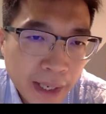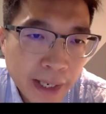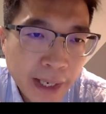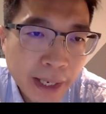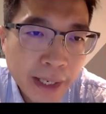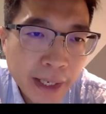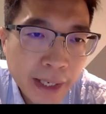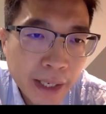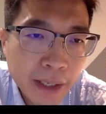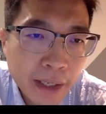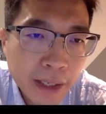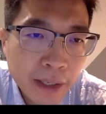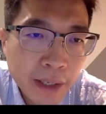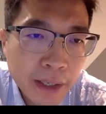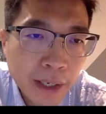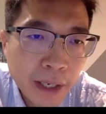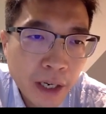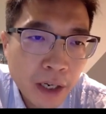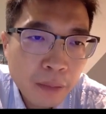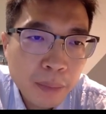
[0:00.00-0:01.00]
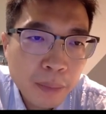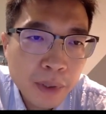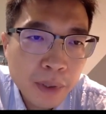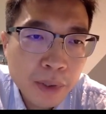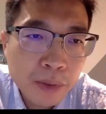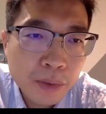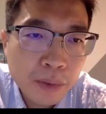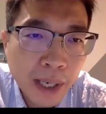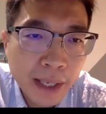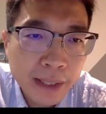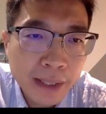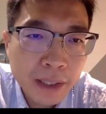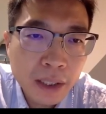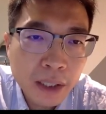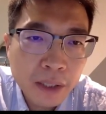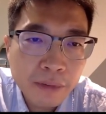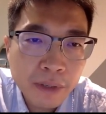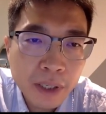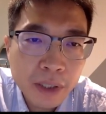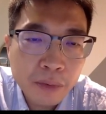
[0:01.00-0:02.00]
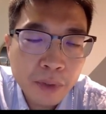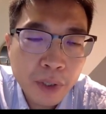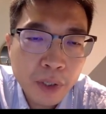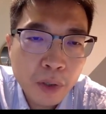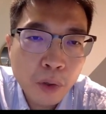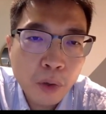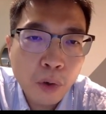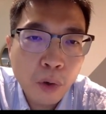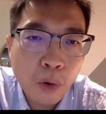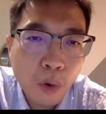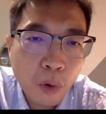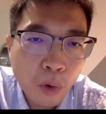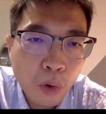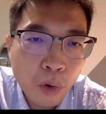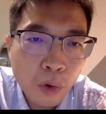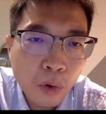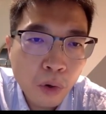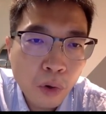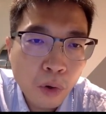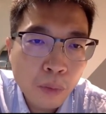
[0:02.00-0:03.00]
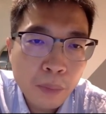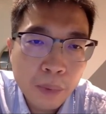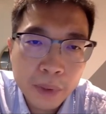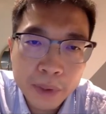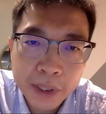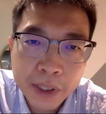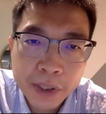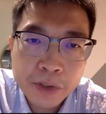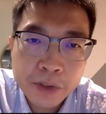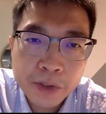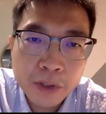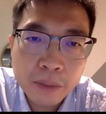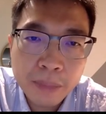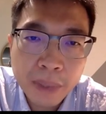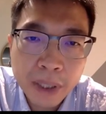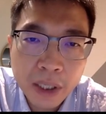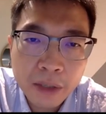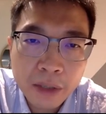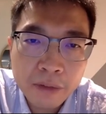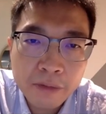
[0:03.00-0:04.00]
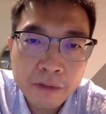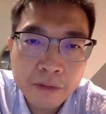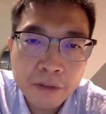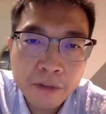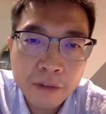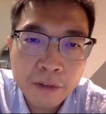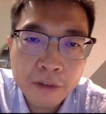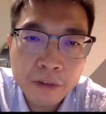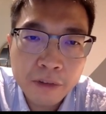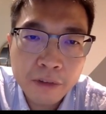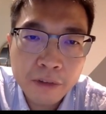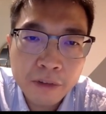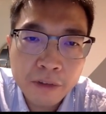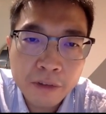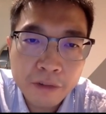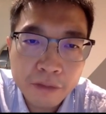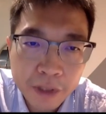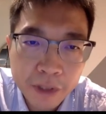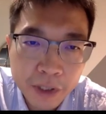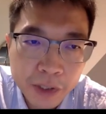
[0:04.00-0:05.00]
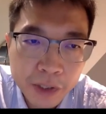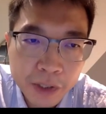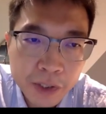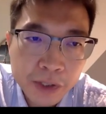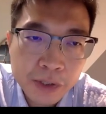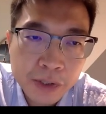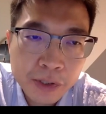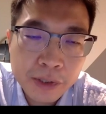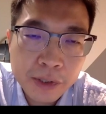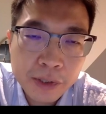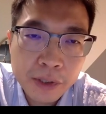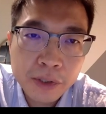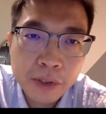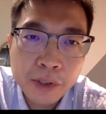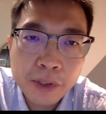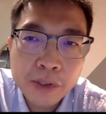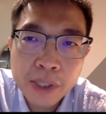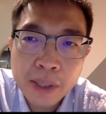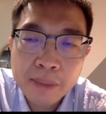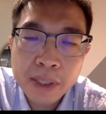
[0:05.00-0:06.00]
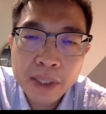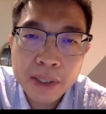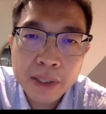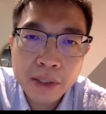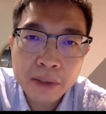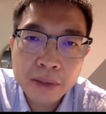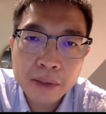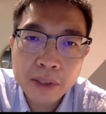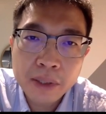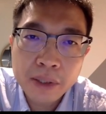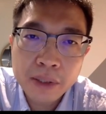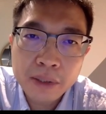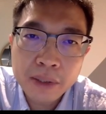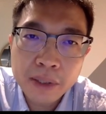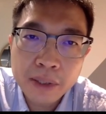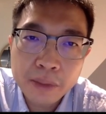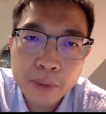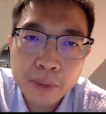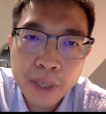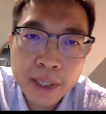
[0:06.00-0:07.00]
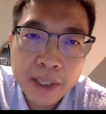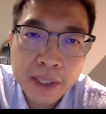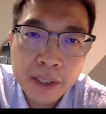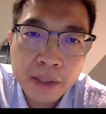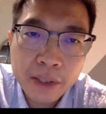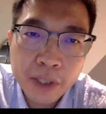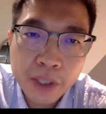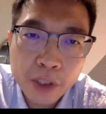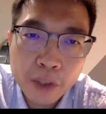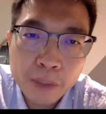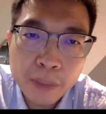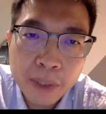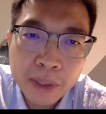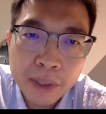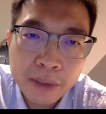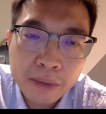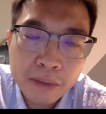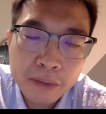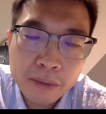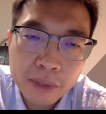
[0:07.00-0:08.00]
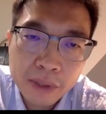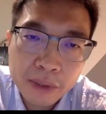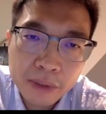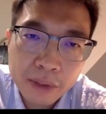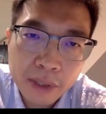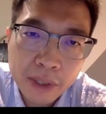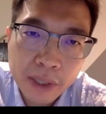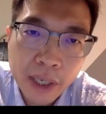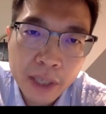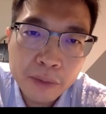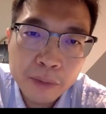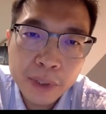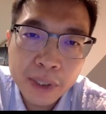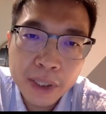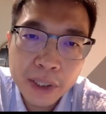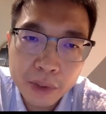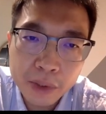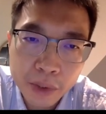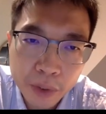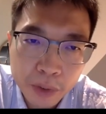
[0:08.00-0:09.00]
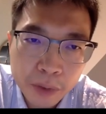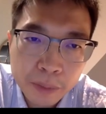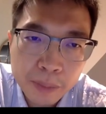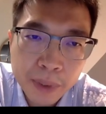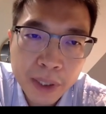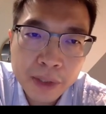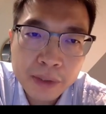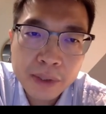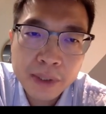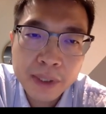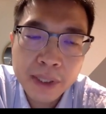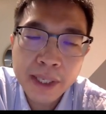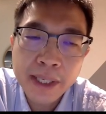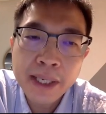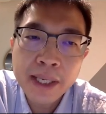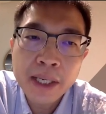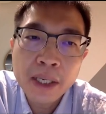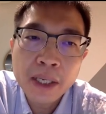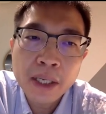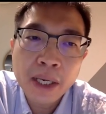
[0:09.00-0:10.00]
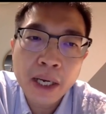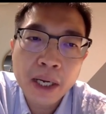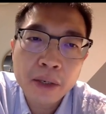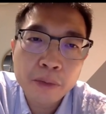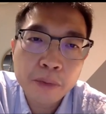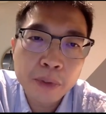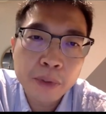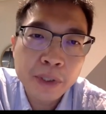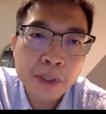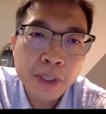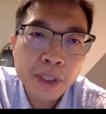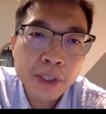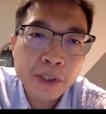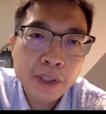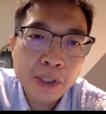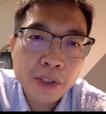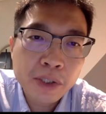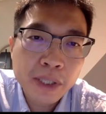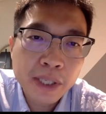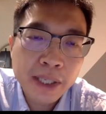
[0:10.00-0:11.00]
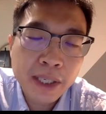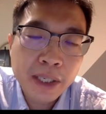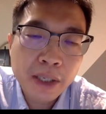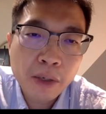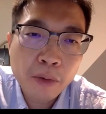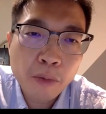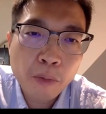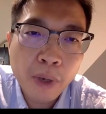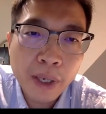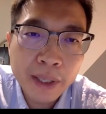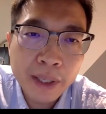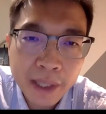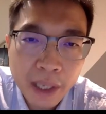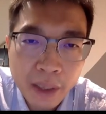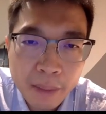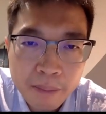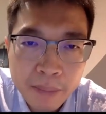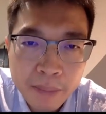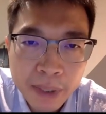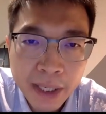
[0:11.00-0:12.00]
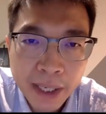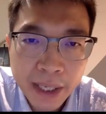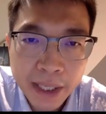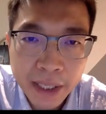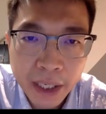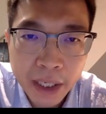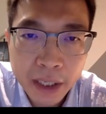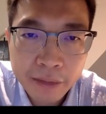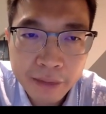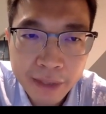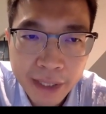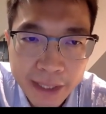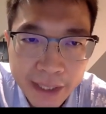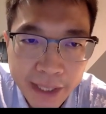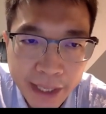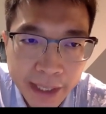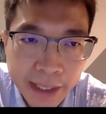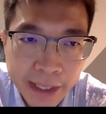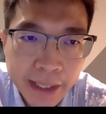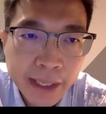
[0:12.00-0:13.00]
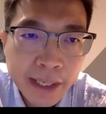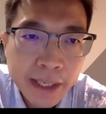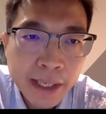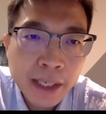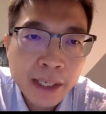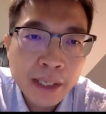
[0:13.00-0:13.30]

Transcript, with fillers: AI can help us to identify and recall all potential meaningful features. So this is something that the, the right now the human can't really do because they are really just taking one number at the end of the day.